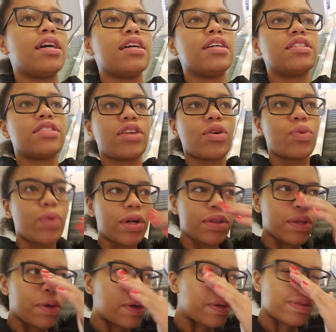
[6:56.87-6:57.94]
I don't
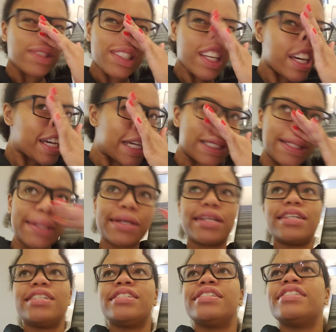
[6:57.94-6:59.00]
want the whole day
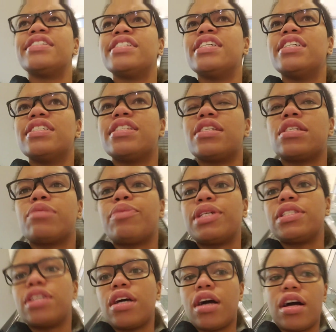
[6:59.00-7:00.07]
to
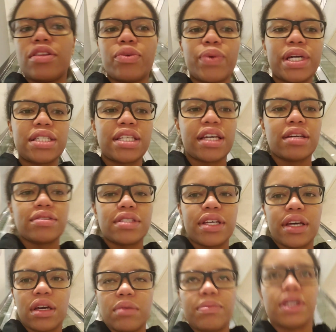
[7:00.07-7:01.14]
spend it all the way
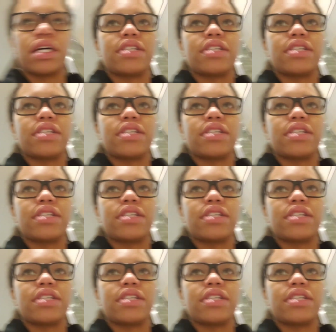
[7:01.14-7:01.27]
downtown,